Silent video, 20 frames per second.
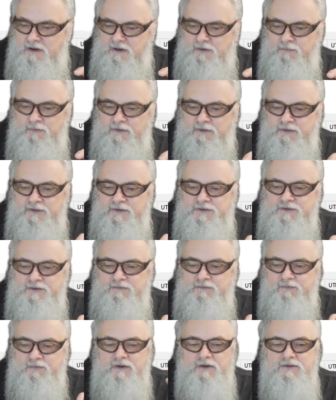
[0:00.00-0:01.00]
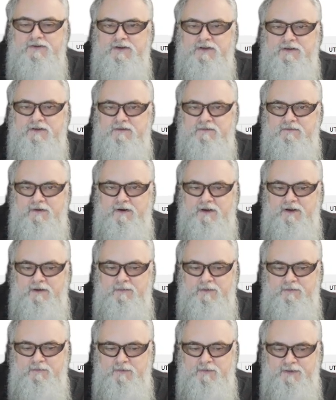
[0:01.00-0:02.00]
Unreal Engine project
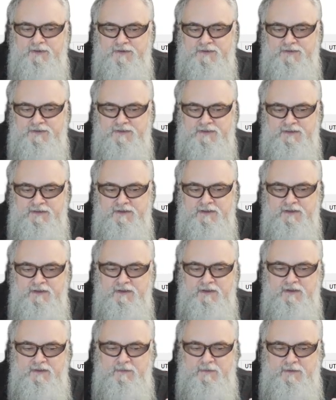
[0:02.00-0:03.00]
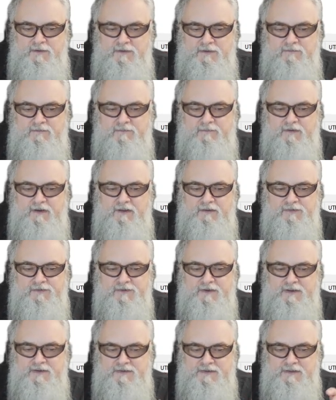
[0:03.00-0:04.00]
environment would exceed the file
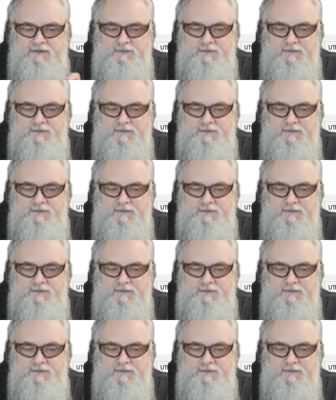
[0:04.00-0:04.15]
size